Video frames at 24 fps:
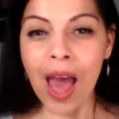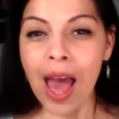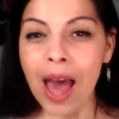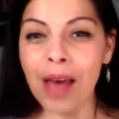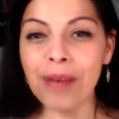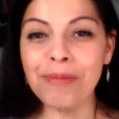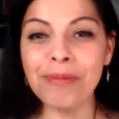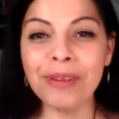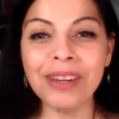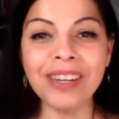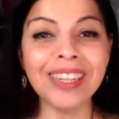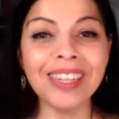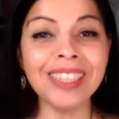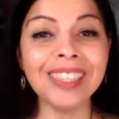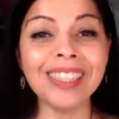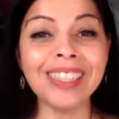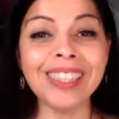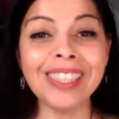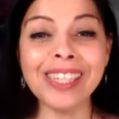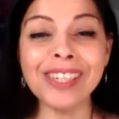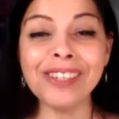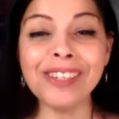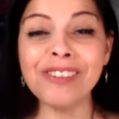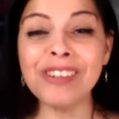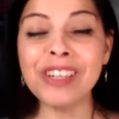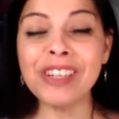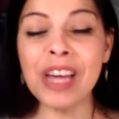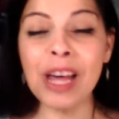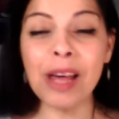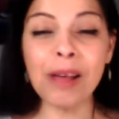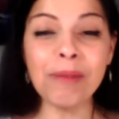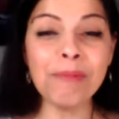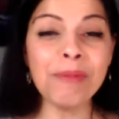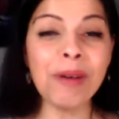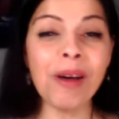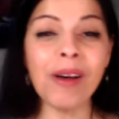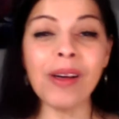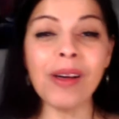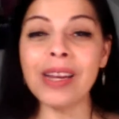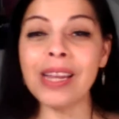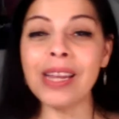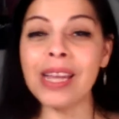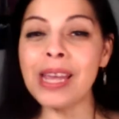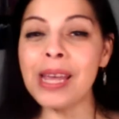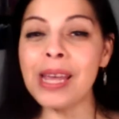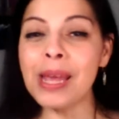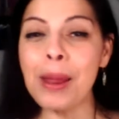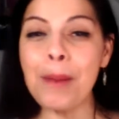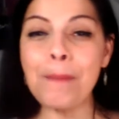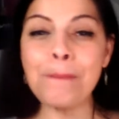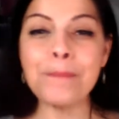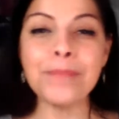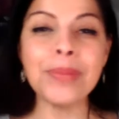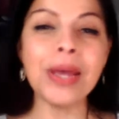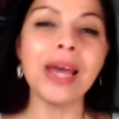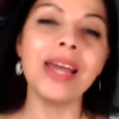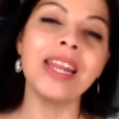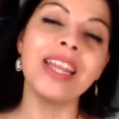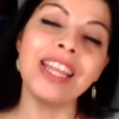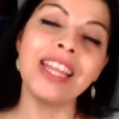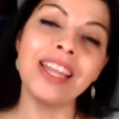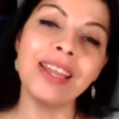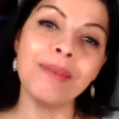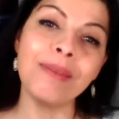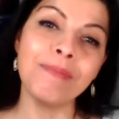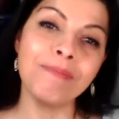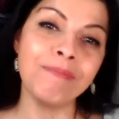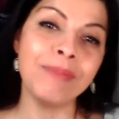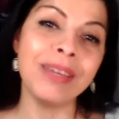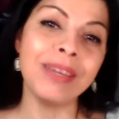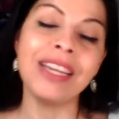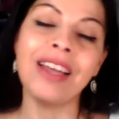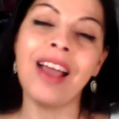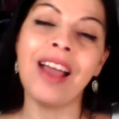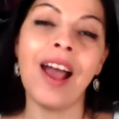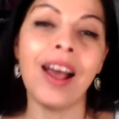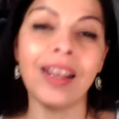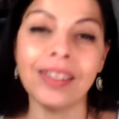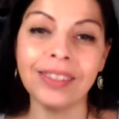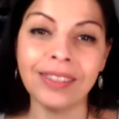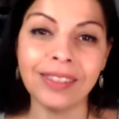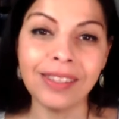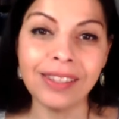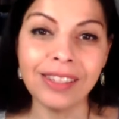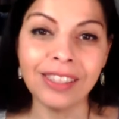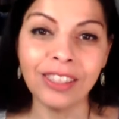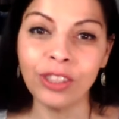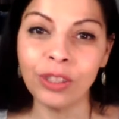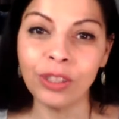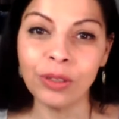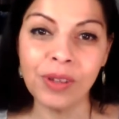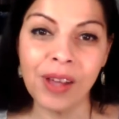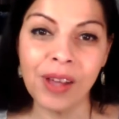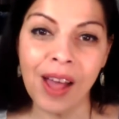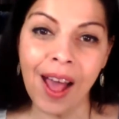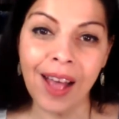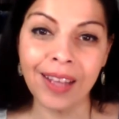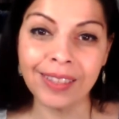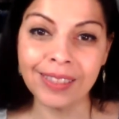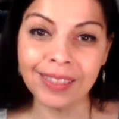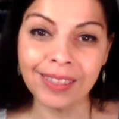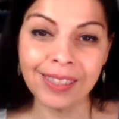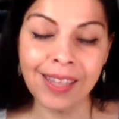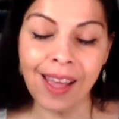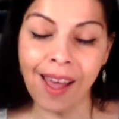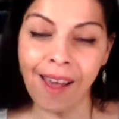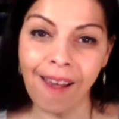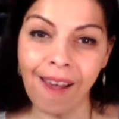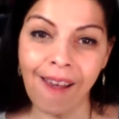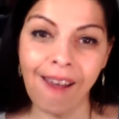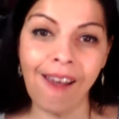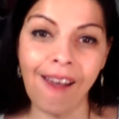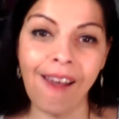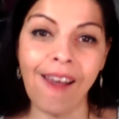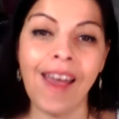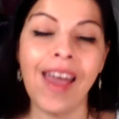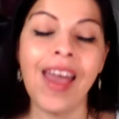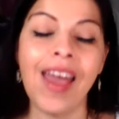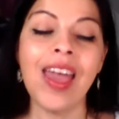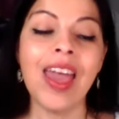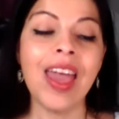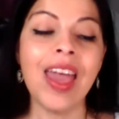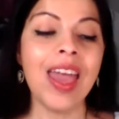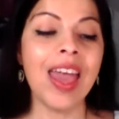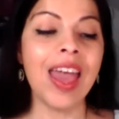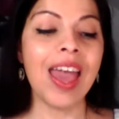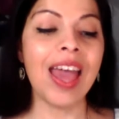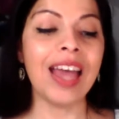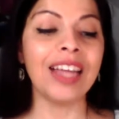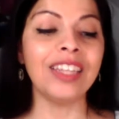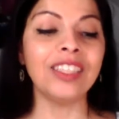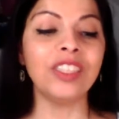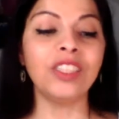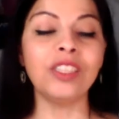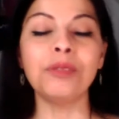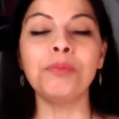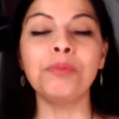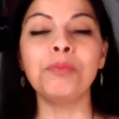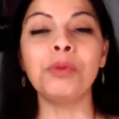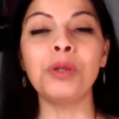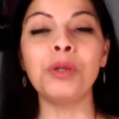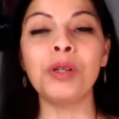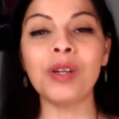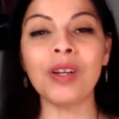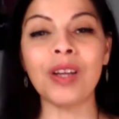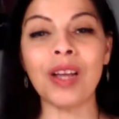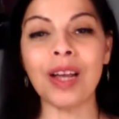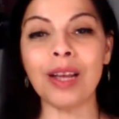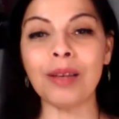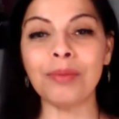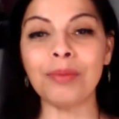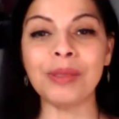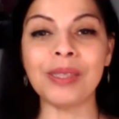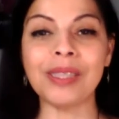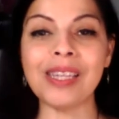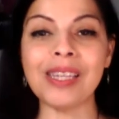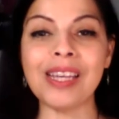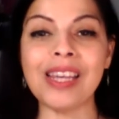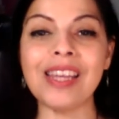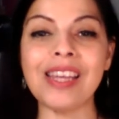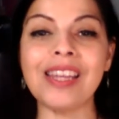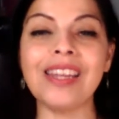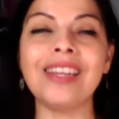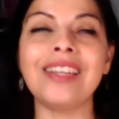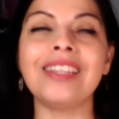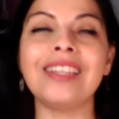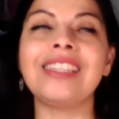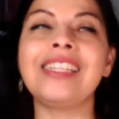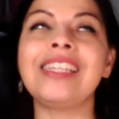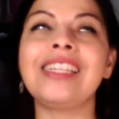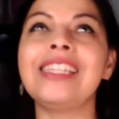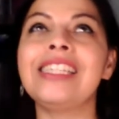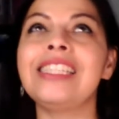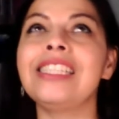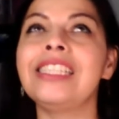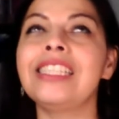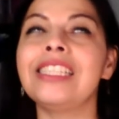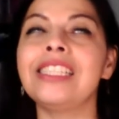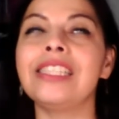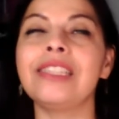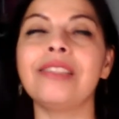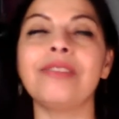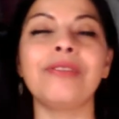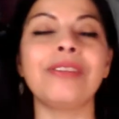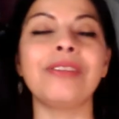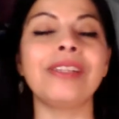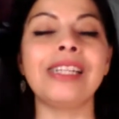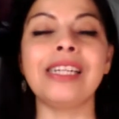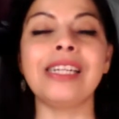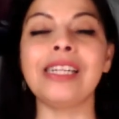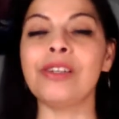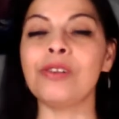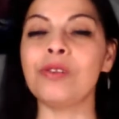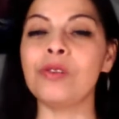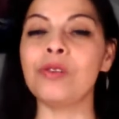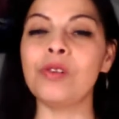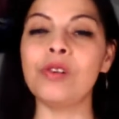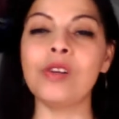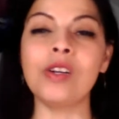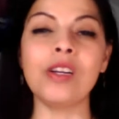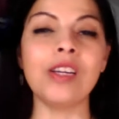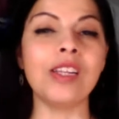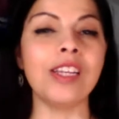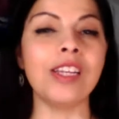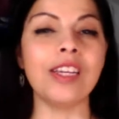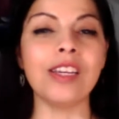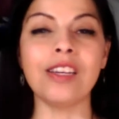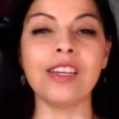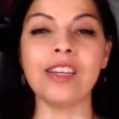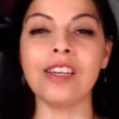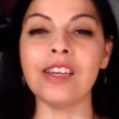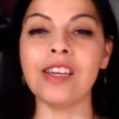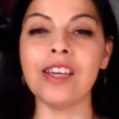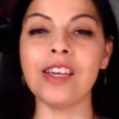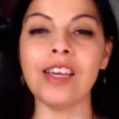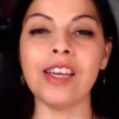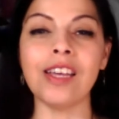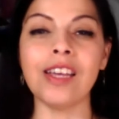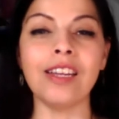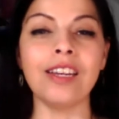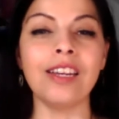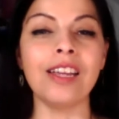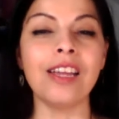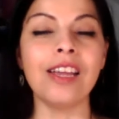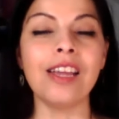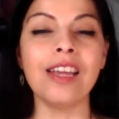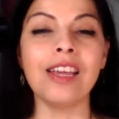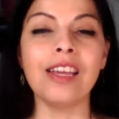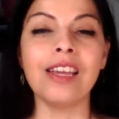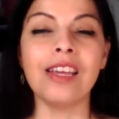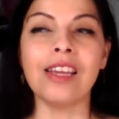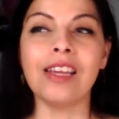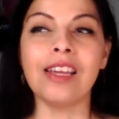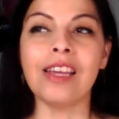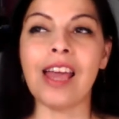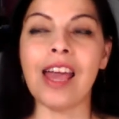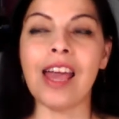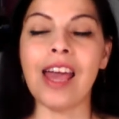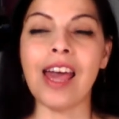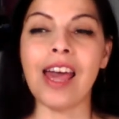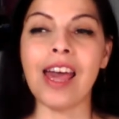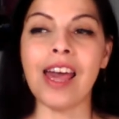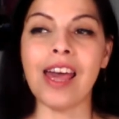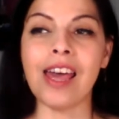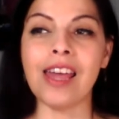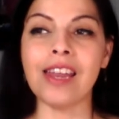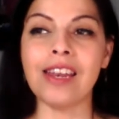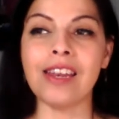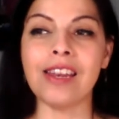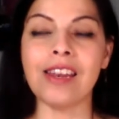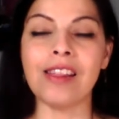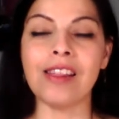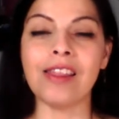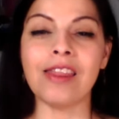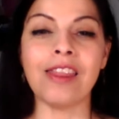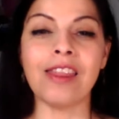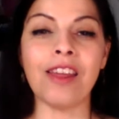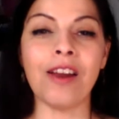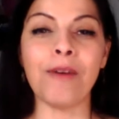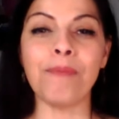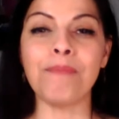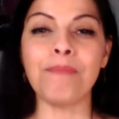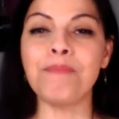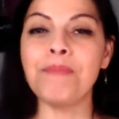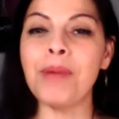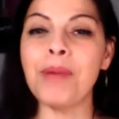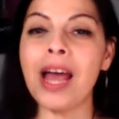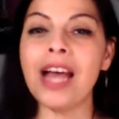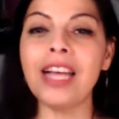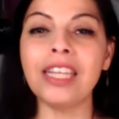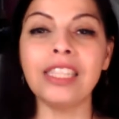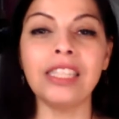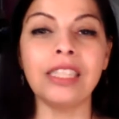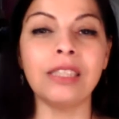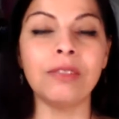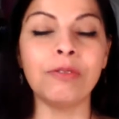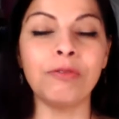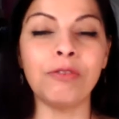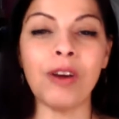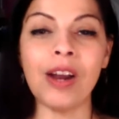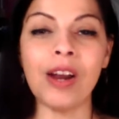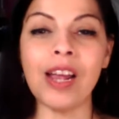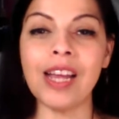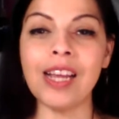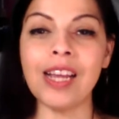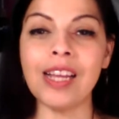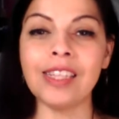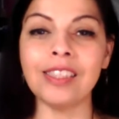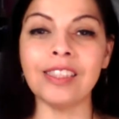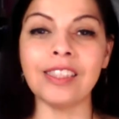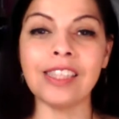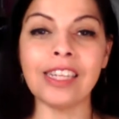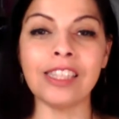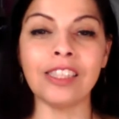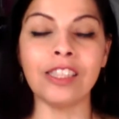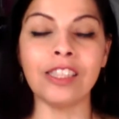see you. Come on in, buddy. Mikasa is Sukasa. And Jupiter comes in and he just feeling really good. And they're best friends. And so